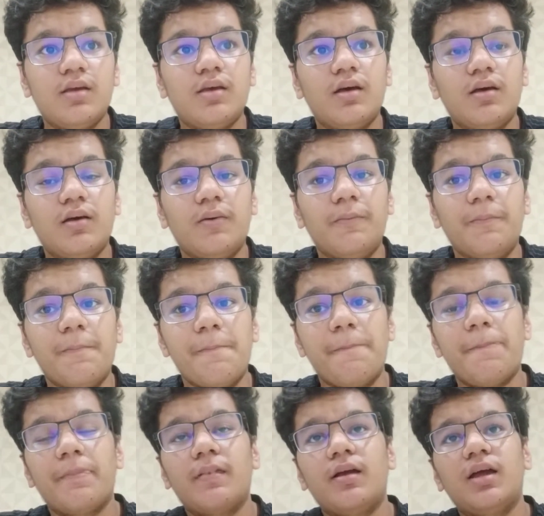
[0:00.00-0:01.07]

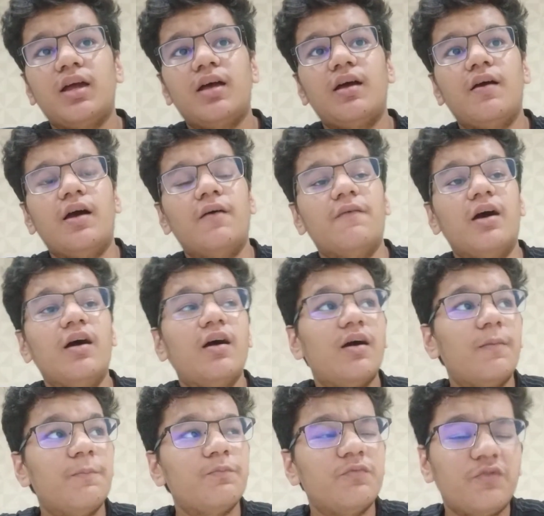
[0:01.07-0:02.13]

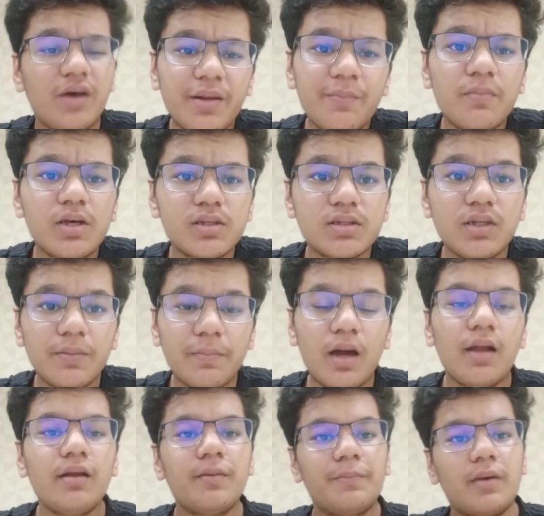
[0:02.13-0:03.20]
One must
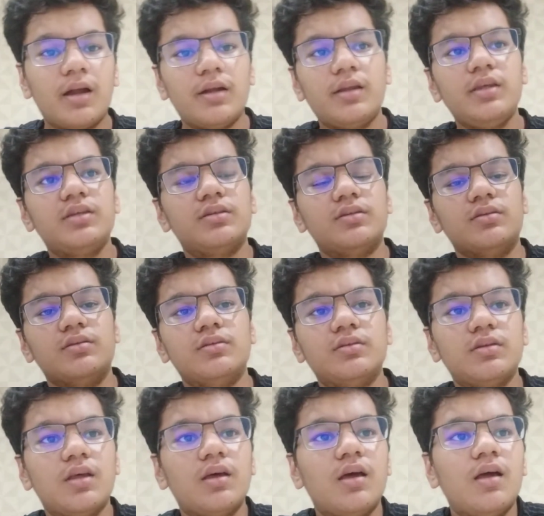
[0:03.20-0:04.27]
demand a partition
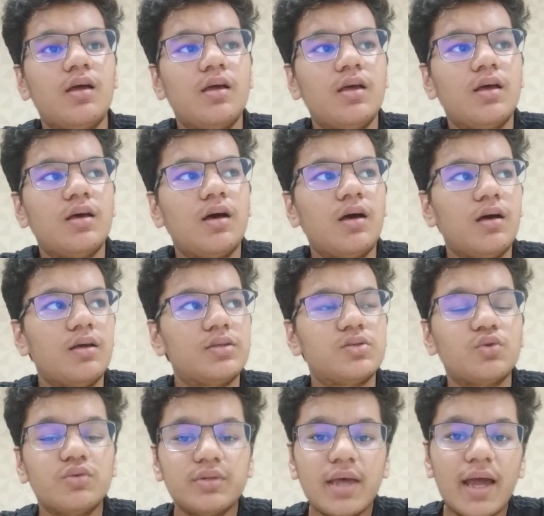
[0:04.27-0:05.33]

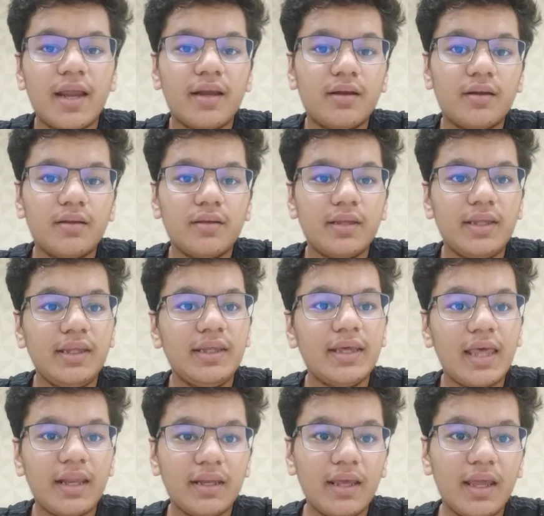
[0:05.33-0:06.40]
so that he
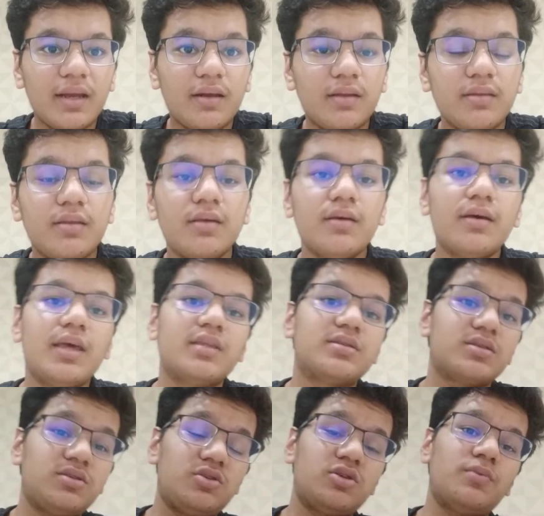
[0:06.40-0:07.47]
can get the
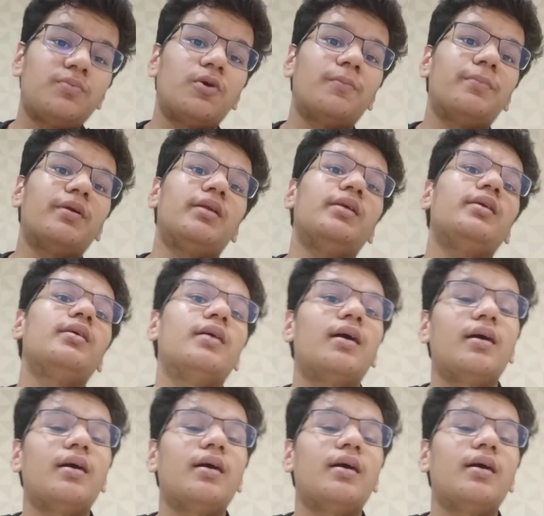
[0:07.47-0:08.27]
ancestral property.